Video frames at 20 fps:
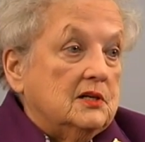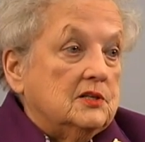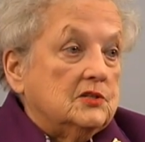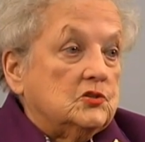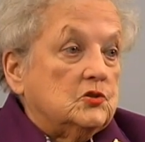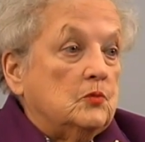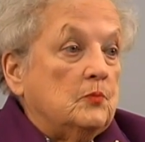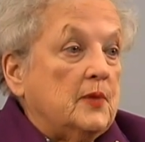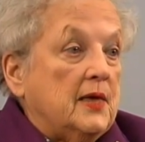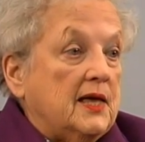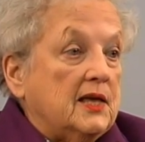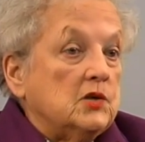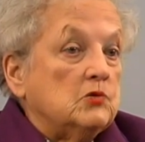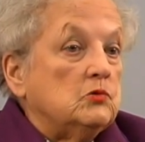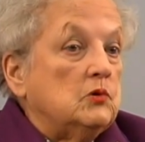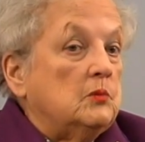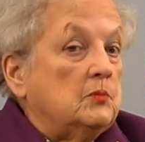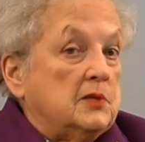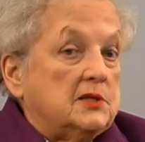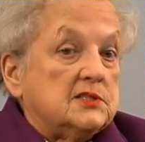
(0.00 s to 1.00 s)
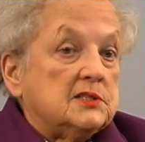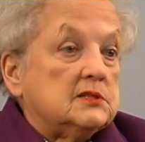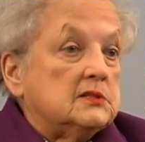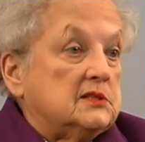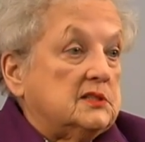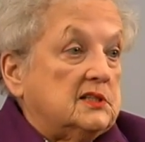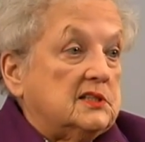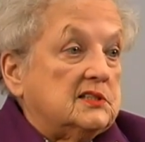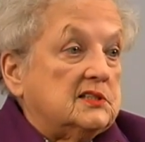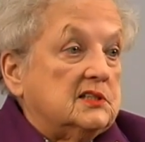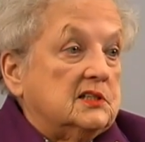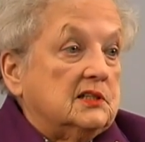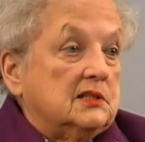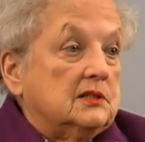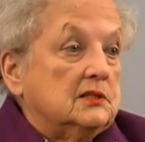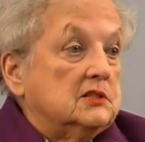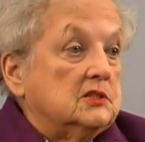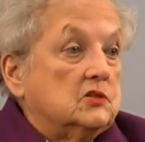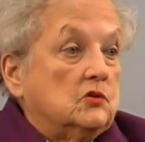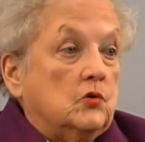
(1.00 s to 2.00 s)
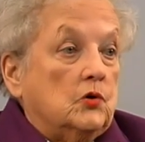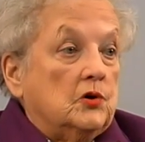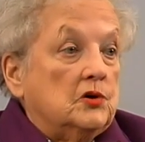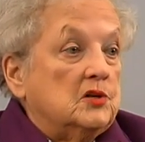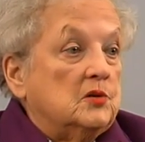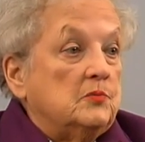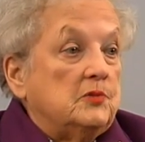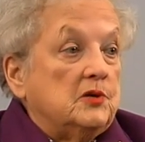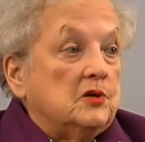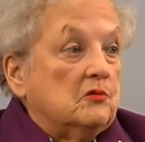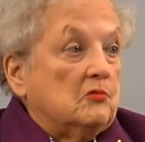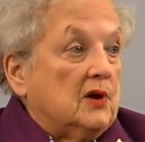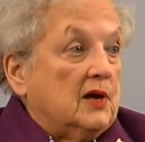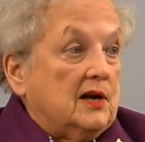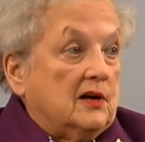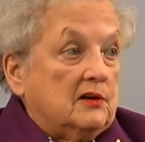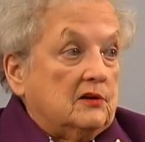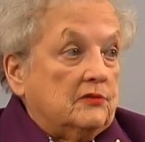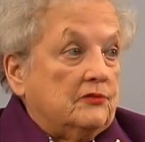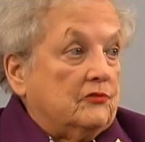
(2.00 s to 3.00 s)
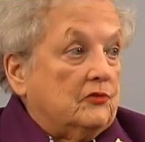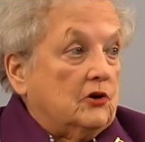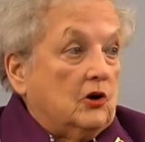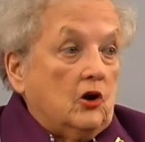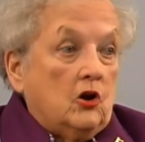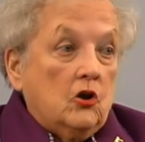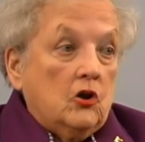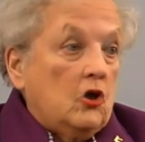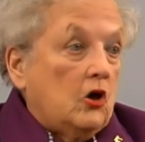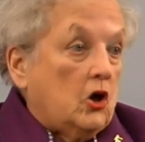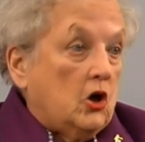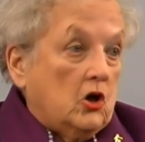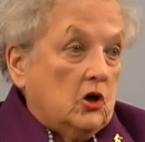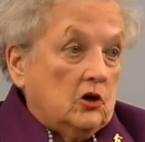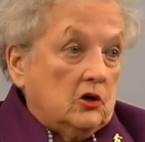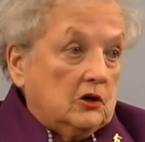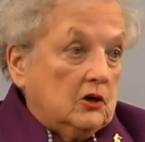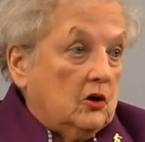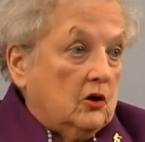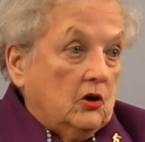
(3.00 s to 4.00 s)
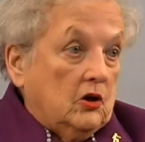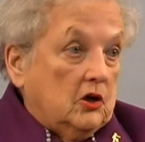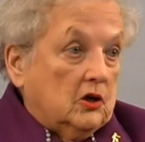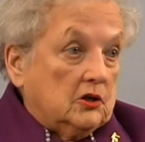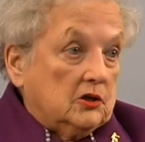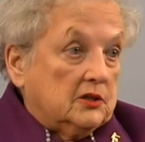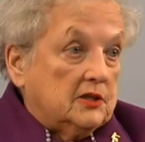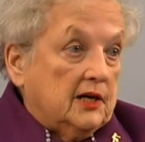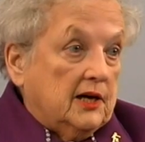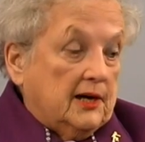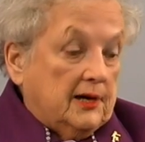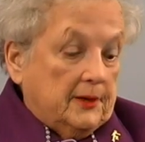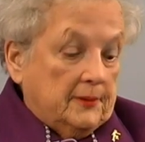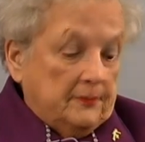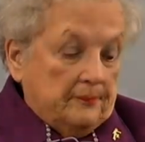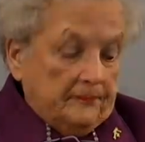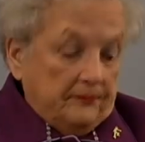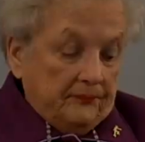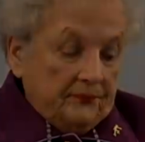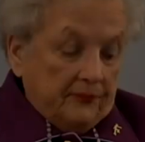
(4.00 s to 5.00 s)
So manual muscle testing is going to be around for a long, long time.